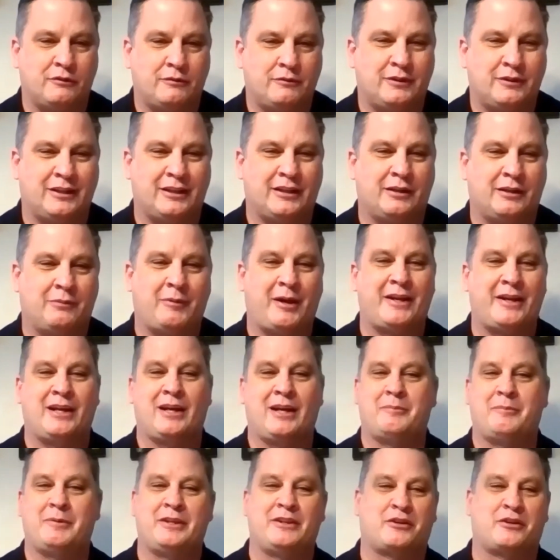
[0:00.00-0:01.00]
And it might
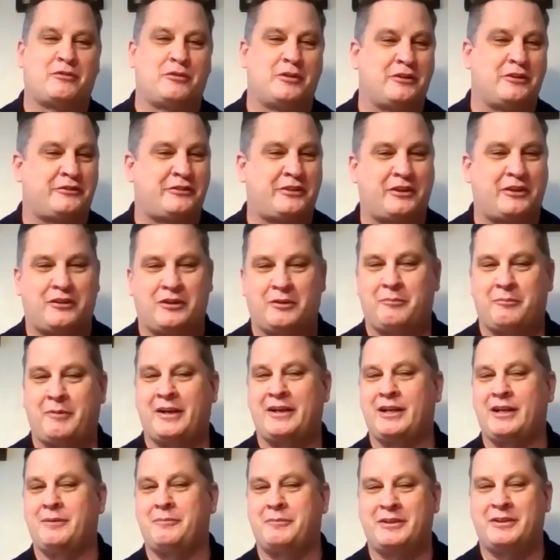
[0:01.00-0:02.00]
not be the career center, it might
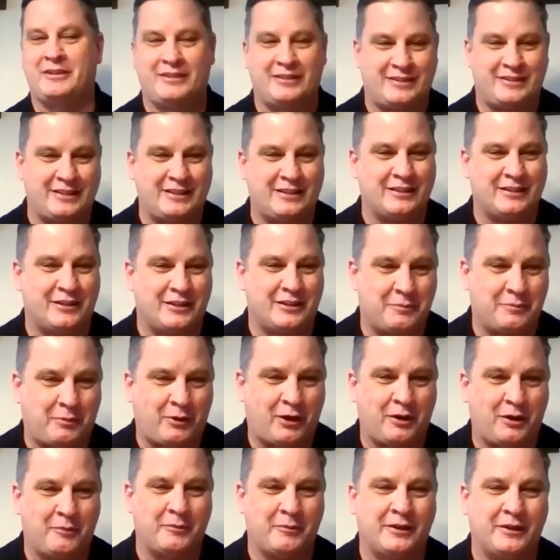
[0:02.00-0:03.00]
not be the dean of the
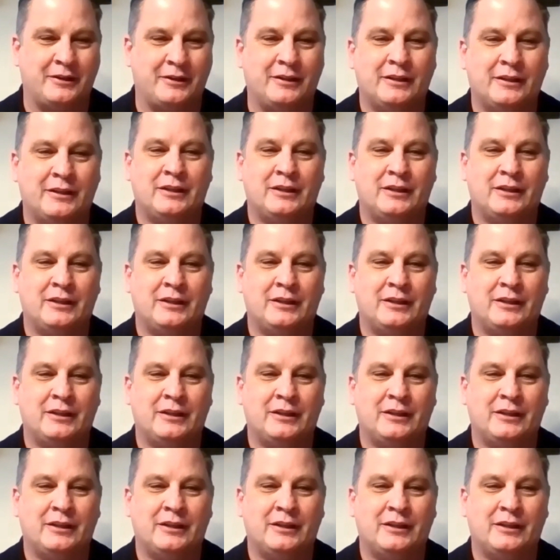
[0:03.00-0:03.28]
department,